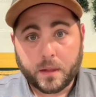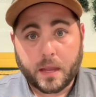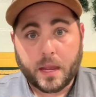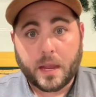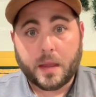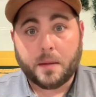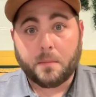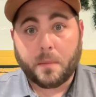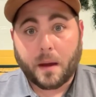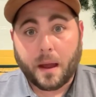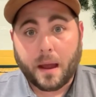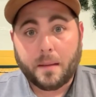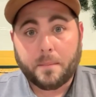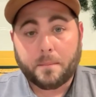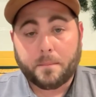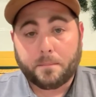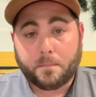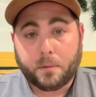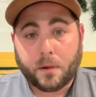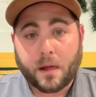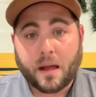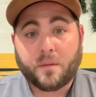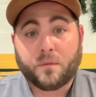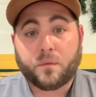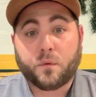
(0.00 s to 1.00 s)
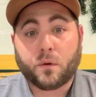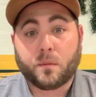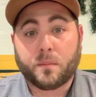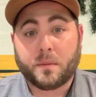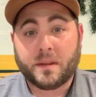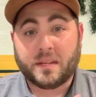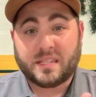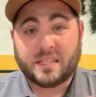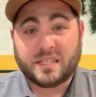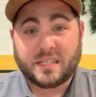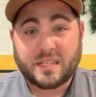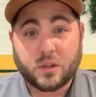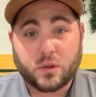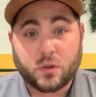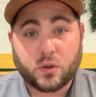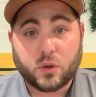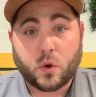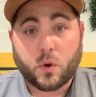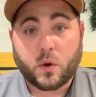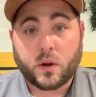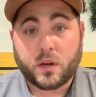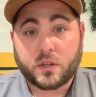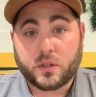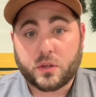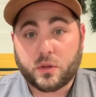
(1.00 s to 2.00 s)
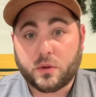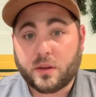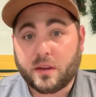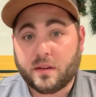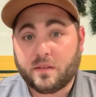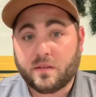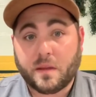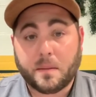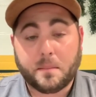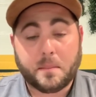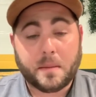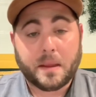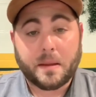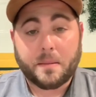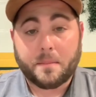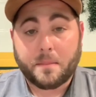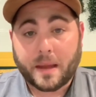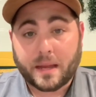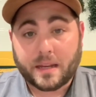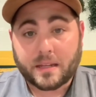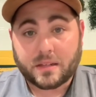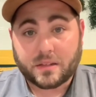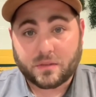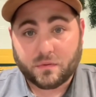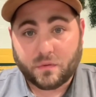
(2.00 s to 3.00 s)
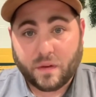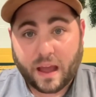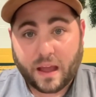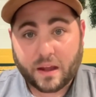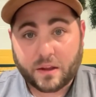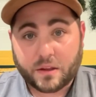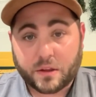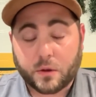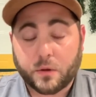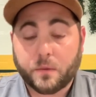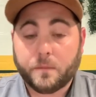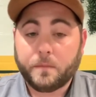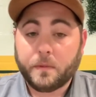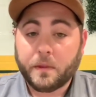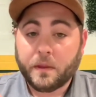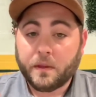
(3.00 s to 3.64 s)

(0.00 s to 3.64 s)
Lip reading: and my platform is still going to give them immense value.